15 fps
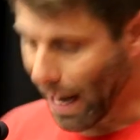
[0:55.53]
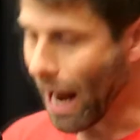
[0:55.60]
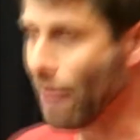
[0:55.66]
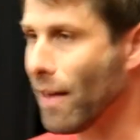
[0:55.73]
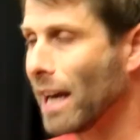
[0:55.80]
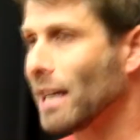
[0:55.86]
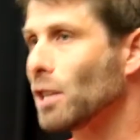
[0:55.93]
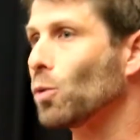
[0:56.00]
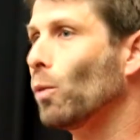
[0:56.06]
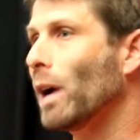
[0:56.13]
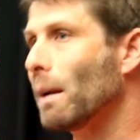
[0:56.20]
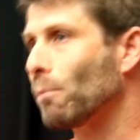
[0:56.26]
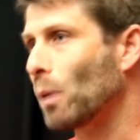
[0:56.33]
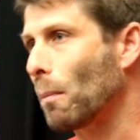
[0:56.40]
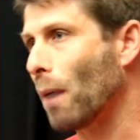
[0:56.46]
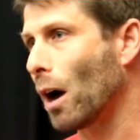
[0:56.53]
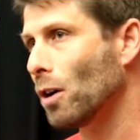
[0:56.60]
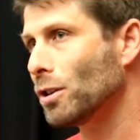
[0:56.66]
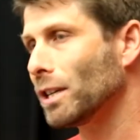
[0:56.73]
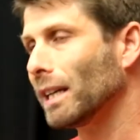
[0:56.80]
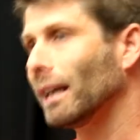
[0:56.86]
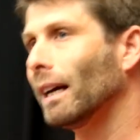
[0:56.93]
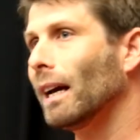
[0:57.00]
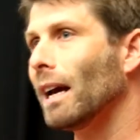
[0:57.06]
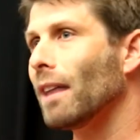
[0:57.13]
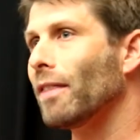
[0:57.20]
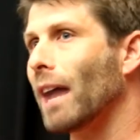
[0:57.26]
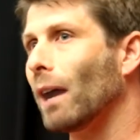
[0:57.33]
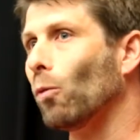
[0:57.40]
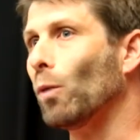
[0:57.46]
And that is, we're proposing
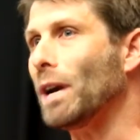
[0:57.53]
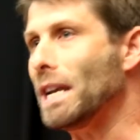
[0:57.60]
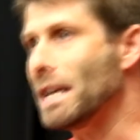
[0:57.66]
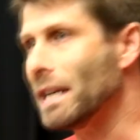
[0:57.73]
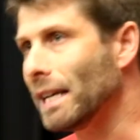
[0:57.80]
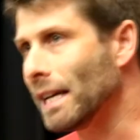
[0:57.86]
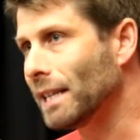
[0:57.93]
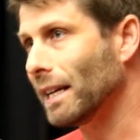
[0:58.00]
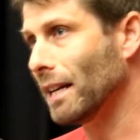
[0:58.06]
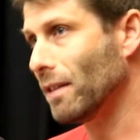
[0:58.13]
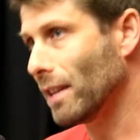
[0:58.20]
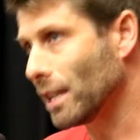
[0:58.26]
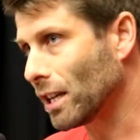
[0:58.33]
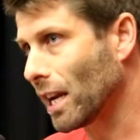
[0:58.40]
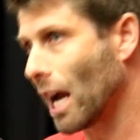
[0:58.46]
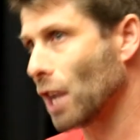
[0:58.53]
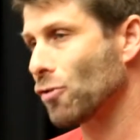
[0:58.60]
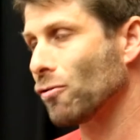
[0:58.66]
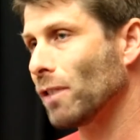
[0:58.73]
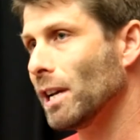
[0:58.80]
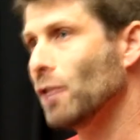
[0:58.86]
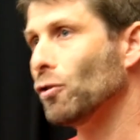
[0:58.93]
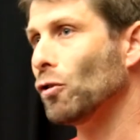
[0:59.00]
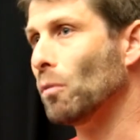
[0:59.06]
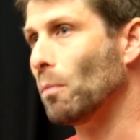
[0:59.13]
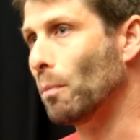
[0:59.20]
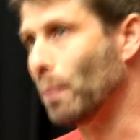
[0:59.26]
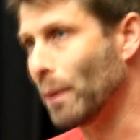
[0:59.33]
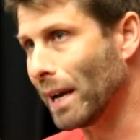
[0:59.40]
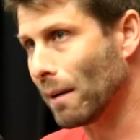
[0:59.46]
that we need in this country to
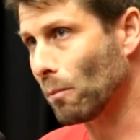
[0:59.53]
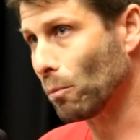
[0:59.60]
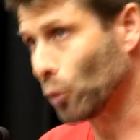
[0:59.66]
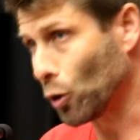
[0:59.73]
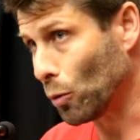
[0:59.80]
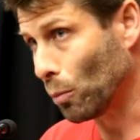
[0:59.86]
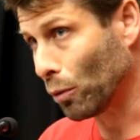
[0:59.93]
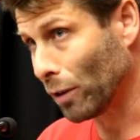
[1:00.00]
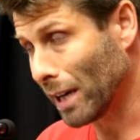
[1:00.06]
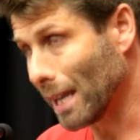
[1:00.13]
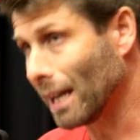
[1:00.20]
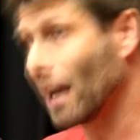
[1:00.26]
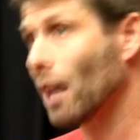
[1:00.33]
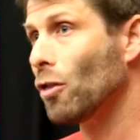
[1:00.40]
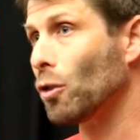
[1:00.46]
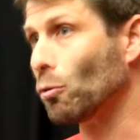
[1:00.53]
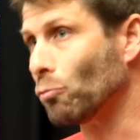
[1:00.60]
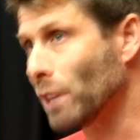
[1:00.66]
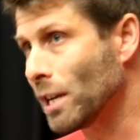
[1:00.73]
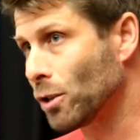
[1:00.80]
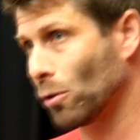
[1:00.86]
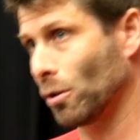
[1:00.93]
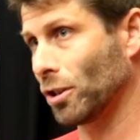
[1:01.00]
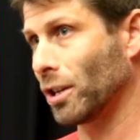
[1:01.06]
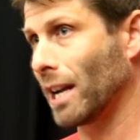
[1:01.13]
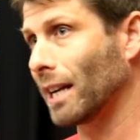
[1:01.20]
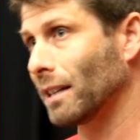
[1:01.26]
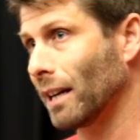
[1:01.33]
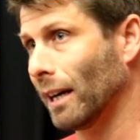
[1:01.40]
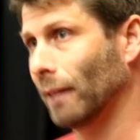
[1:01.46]
bring the resource
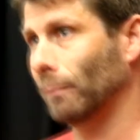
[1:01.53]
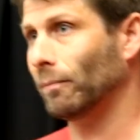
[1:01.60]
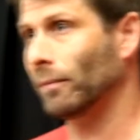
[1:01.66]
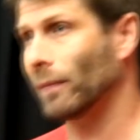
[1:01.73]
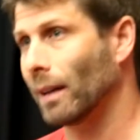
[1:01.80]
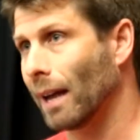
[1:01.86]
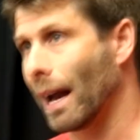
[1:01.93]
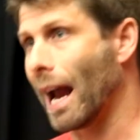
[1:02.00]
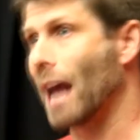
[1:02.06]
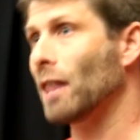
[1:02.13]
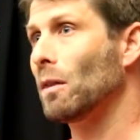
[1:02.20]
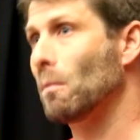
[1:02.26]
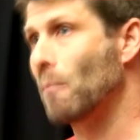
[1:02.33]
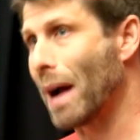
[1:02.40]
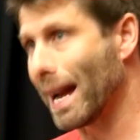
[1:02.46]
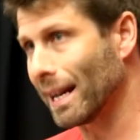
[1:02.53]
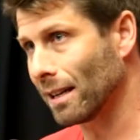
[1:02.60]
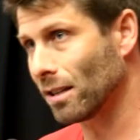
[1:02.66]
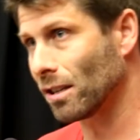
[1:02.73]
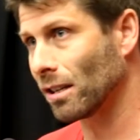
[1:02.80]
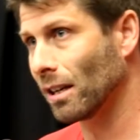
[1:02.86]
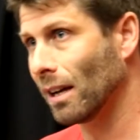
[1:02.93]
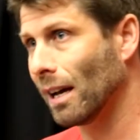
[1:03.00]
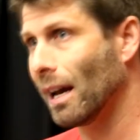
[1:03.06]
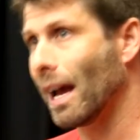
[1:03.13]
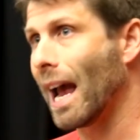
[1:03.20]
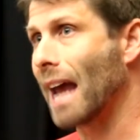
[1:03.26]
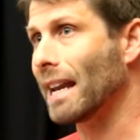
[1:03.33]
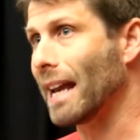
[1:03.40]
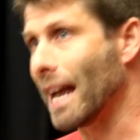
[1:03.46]
sector and banks
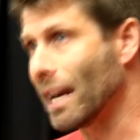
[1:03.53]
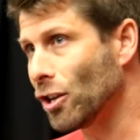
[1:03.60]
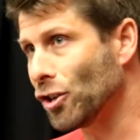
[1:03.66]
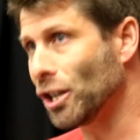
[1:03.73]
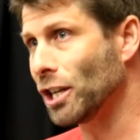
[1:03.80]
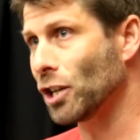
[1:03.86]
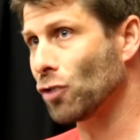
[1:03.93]
and energy